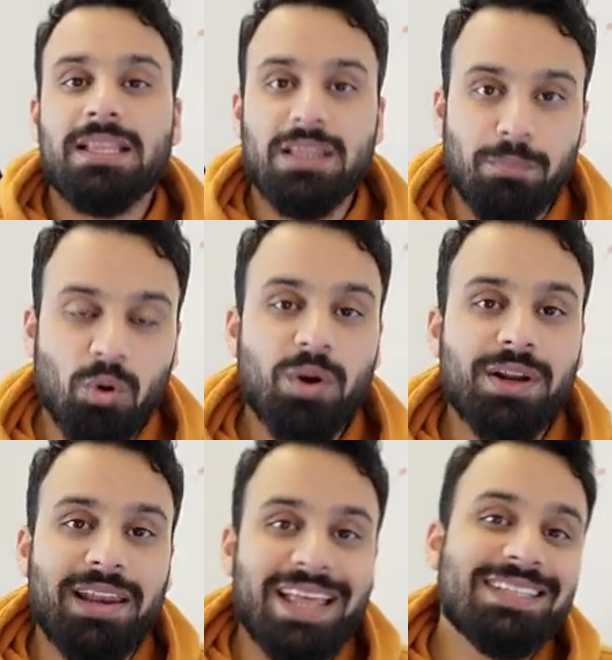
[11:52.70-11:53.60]
the more
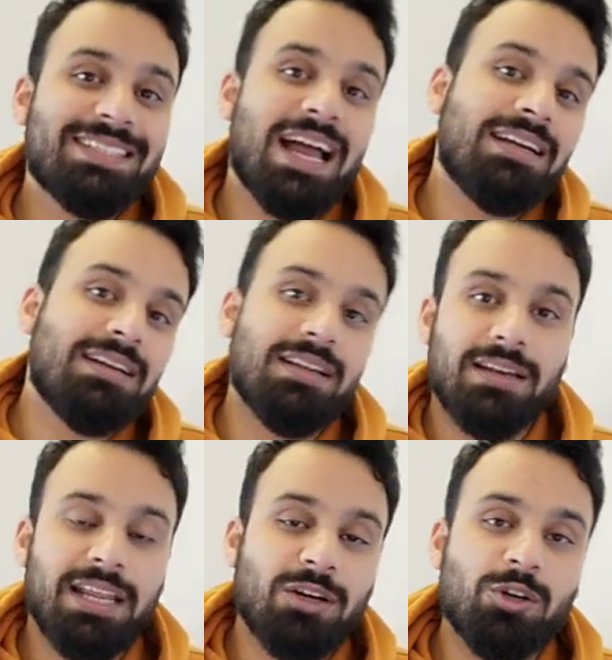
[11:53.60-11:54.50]
links that
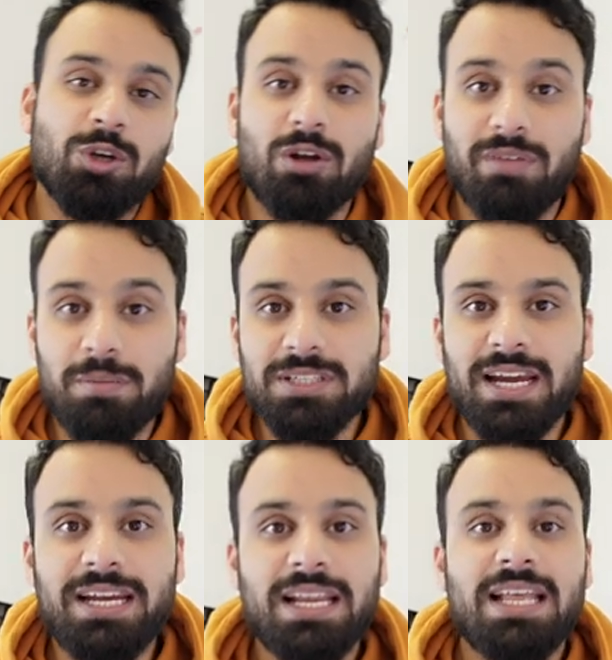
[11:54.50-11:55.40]
link to your
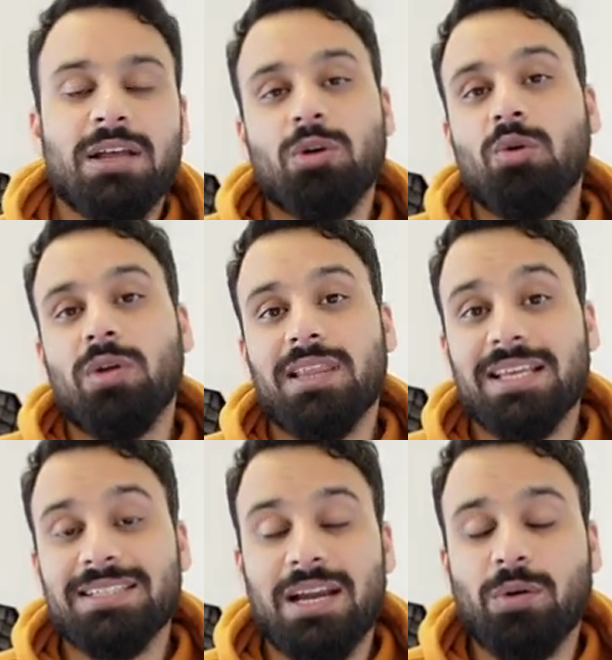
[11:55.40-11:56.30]
website, Google
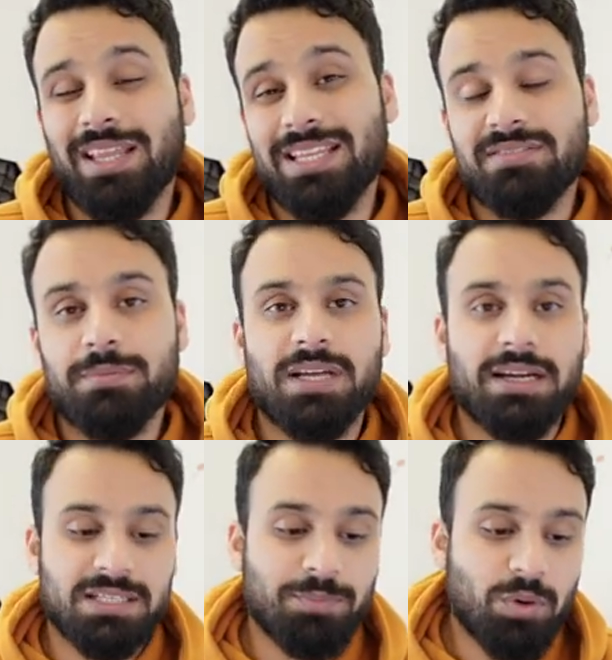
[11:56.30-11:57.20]
thinks that, okay, this
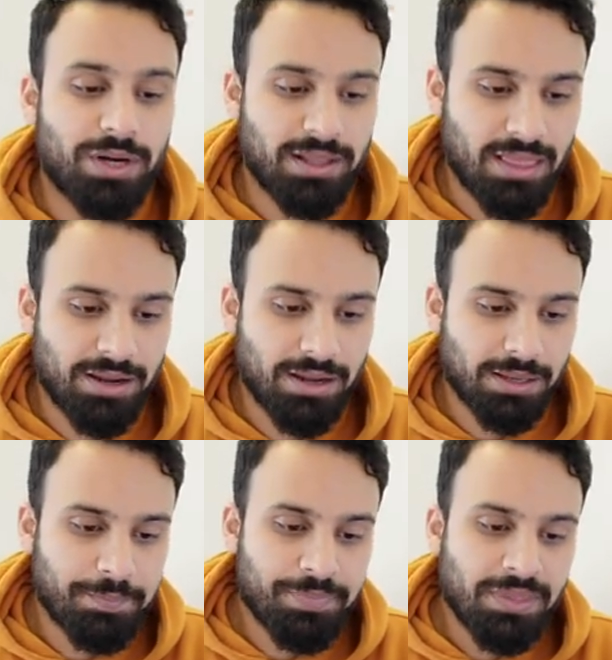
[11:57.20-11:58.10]
website is more
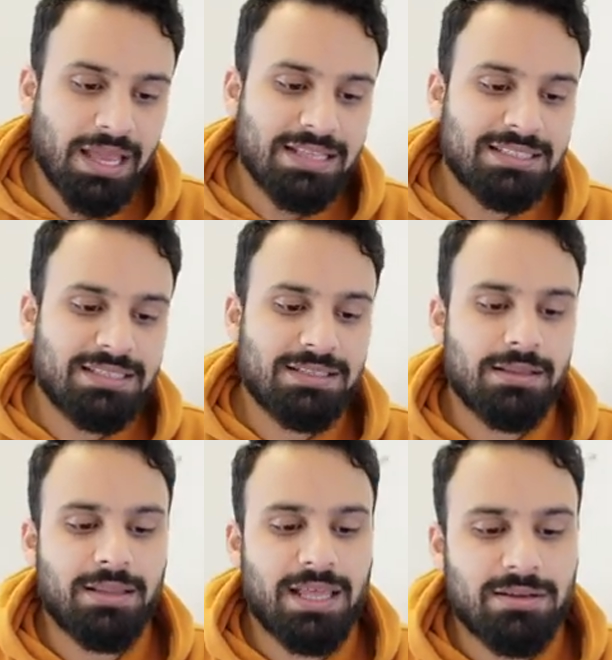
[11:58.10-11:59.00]
authentic. And
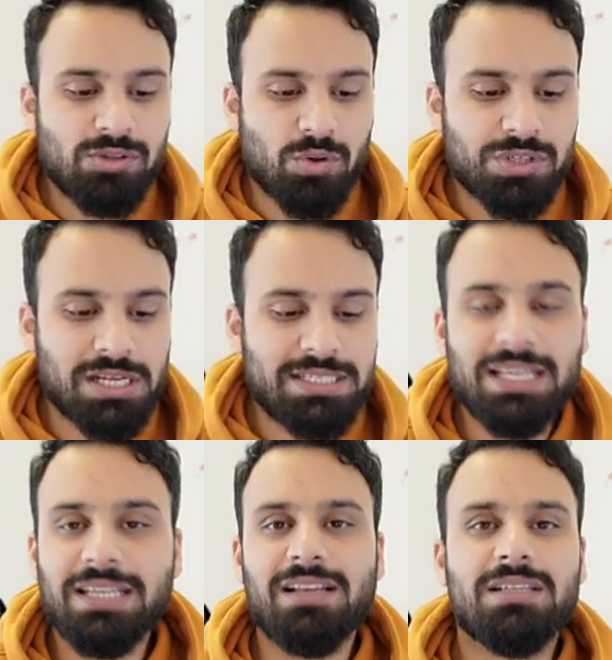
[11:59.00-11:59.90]
then social
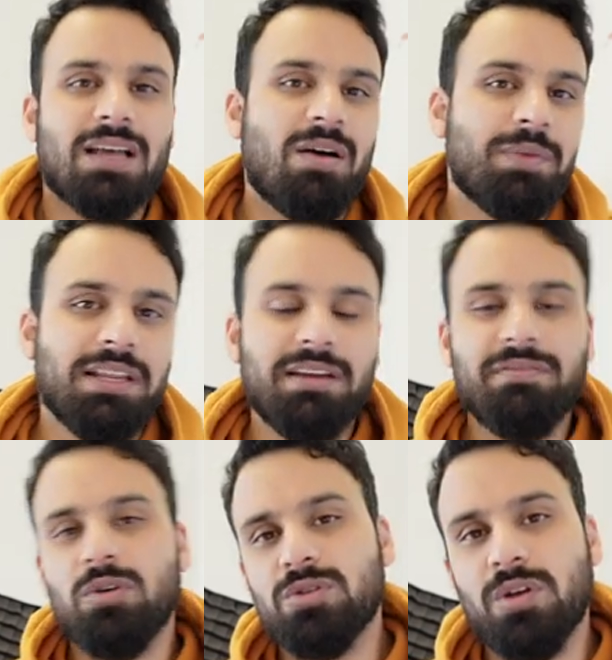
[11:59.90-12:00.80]
signals, how many
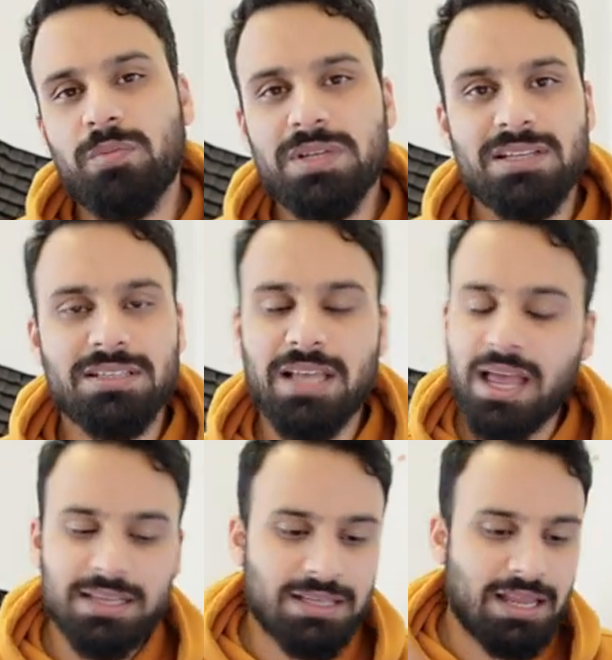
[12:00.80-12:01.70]
reviews your business
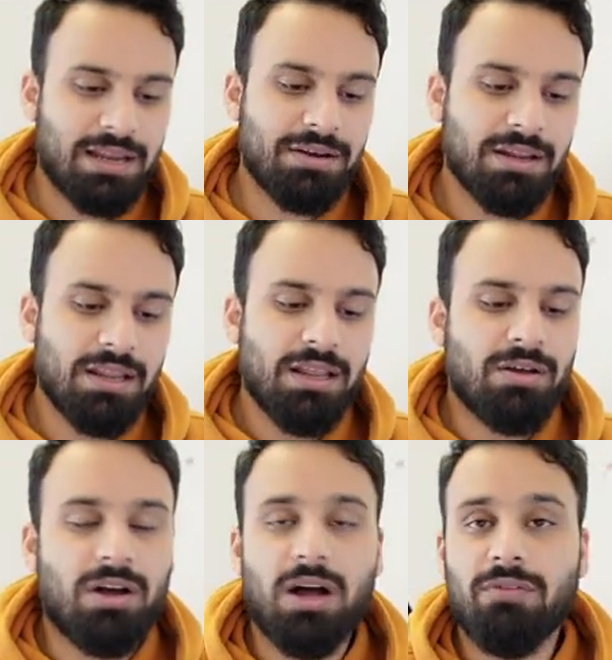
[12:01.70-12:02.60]
has, and
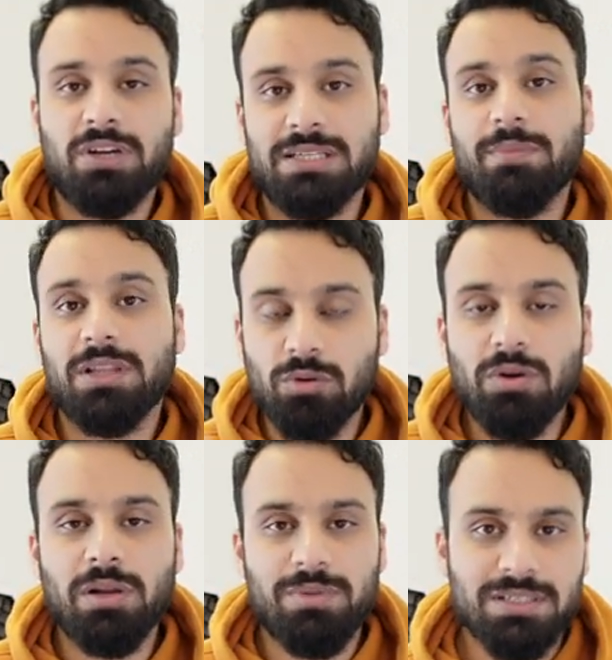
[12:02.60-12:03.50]
uh, for example, the
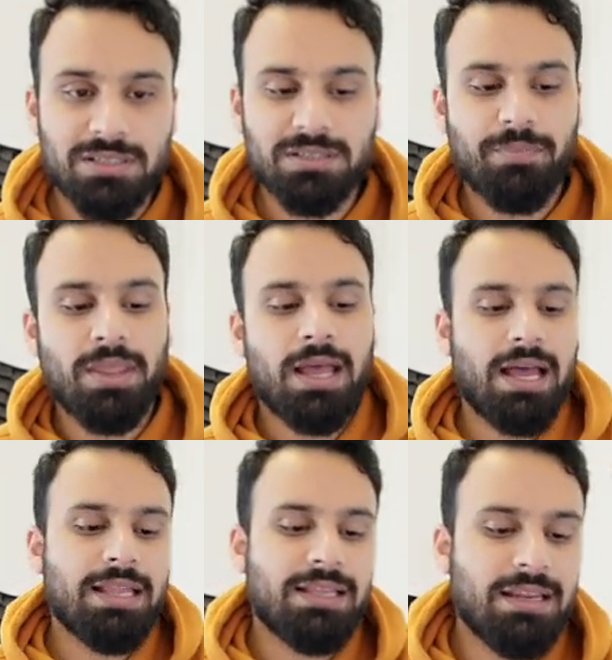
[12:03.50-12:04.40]
Google business. And